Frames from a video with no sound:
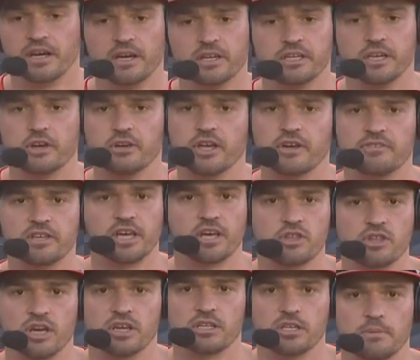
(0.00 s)
You know, you have to get
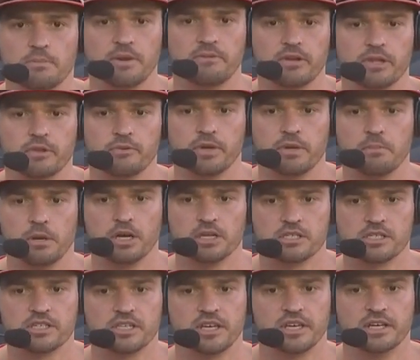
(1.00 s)
checked up every 3
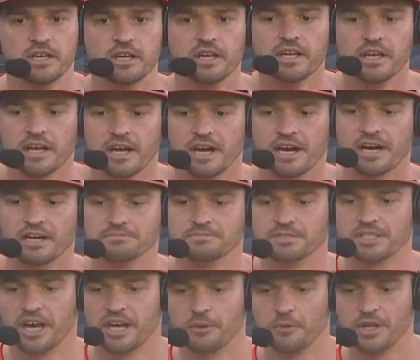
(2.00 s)
months, and
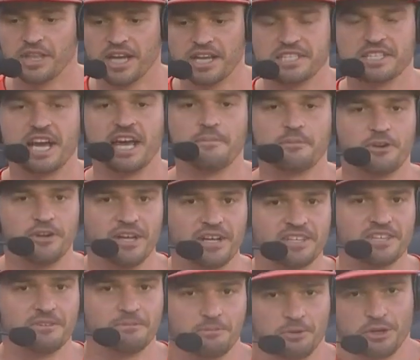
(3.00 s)
kind of when that time
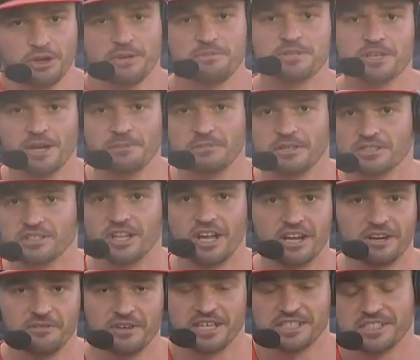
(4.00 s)
creeps up, there's a
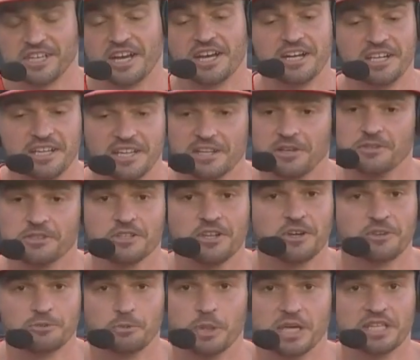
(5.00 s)
lot of anxiety that goes
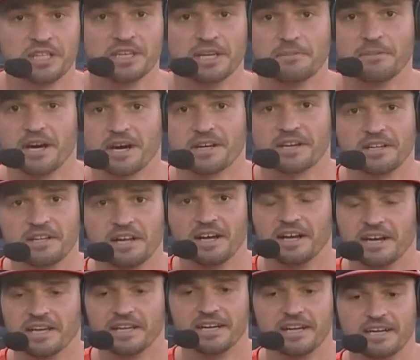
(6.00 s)
along with it, I'm not going to
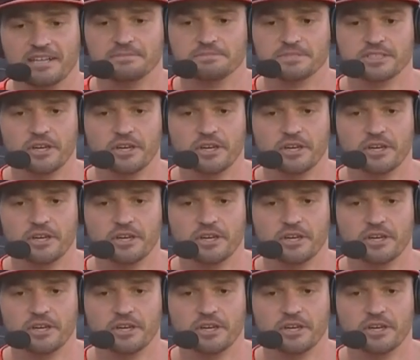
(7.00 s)
lie.